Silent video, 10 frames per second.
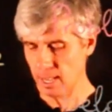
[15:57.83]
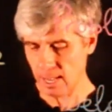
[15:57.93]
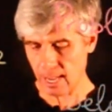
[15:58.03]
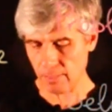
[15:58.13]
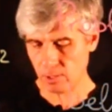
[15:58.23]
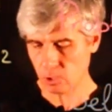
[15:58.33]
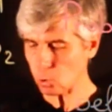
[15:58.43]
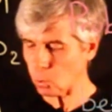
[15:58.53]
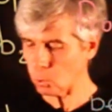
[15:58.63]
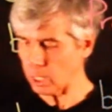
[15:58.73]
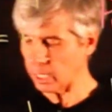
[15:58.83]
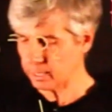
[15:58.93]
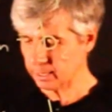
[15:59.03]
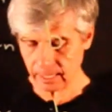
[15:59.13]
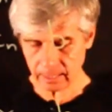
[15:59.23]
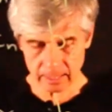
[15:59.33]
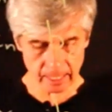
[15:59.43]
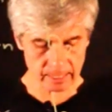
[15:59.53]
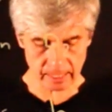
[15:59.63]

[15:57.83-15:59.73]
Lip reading: And this rule tells us